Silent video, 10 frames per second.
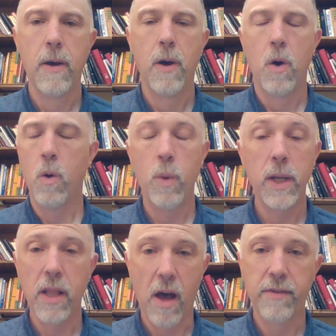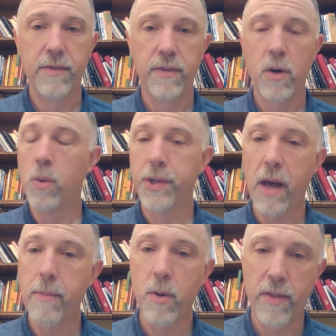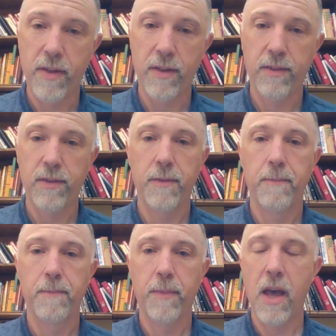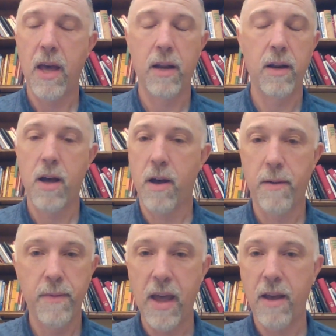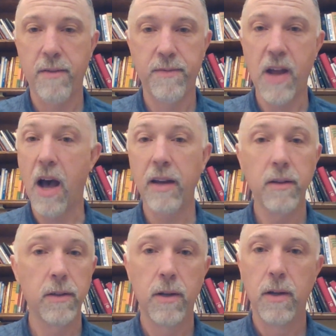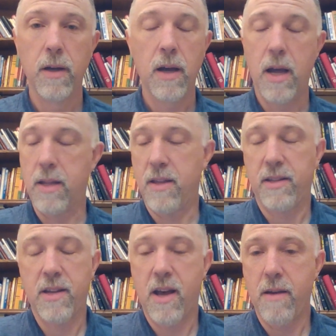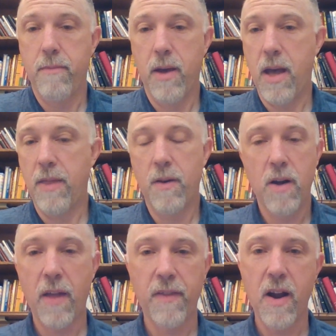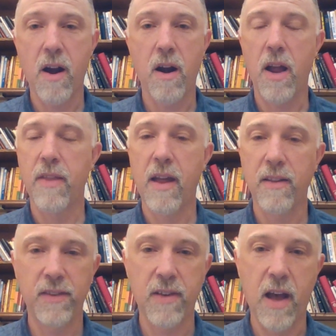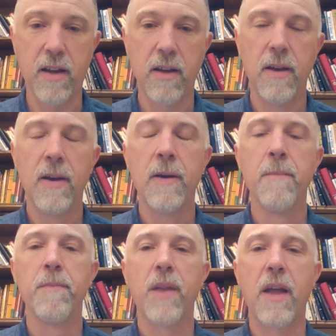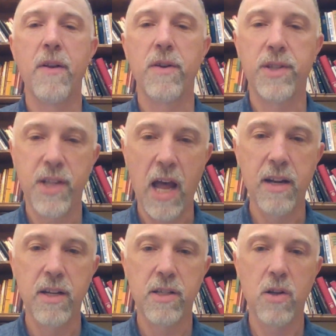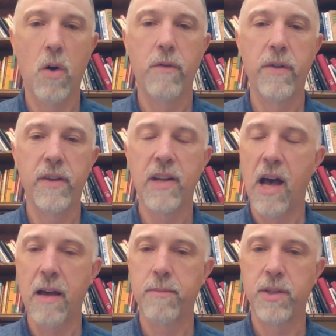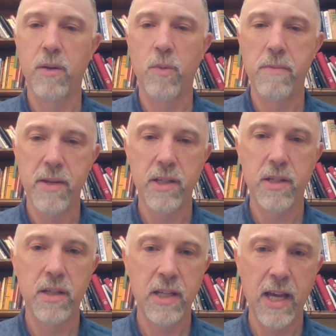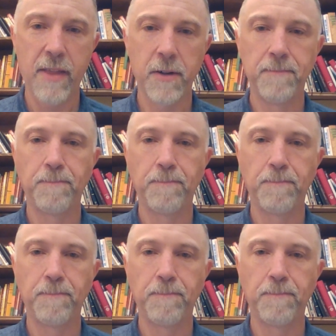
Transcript: who we love who will not be with us. And uh, they have died in this time and they're not there. And that is sad. And there is sadness over the times that we missed together